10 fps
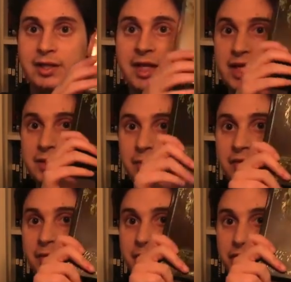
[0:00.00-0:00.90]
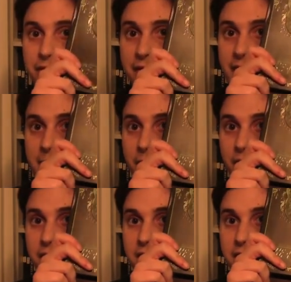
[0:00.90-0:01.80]
This movie was a great
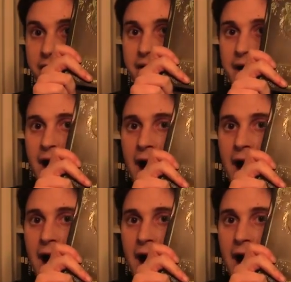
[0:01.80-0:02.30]
movie.